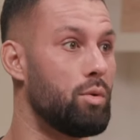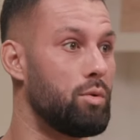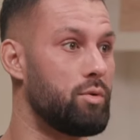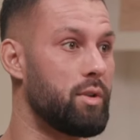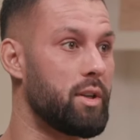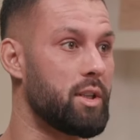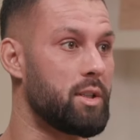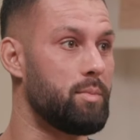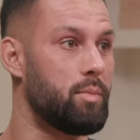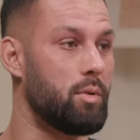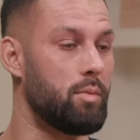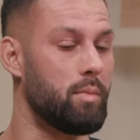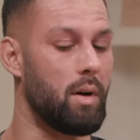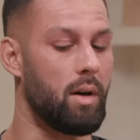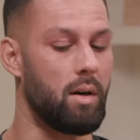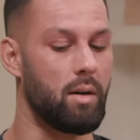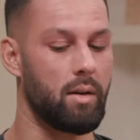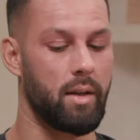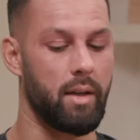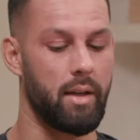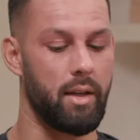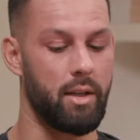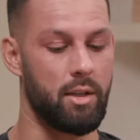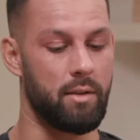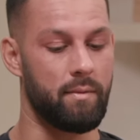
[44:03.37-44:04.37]
addressable
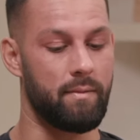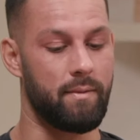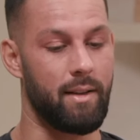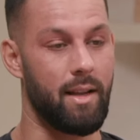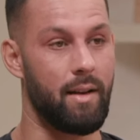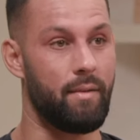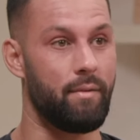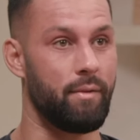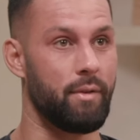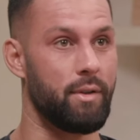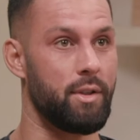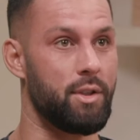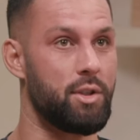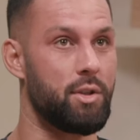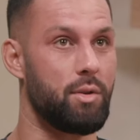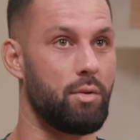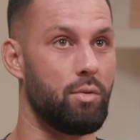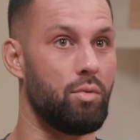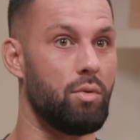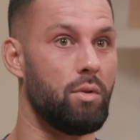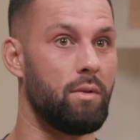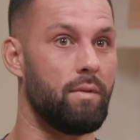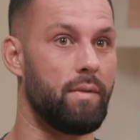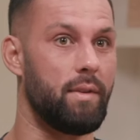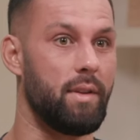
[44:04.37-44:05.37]
market, and you've leveraged
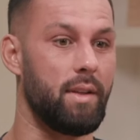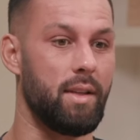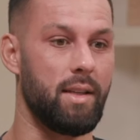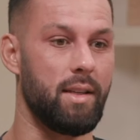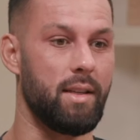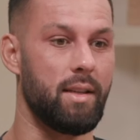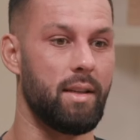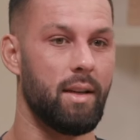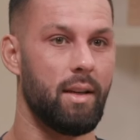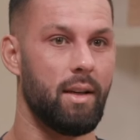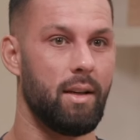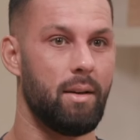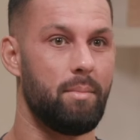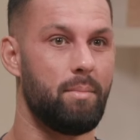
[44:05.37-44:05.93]
all of the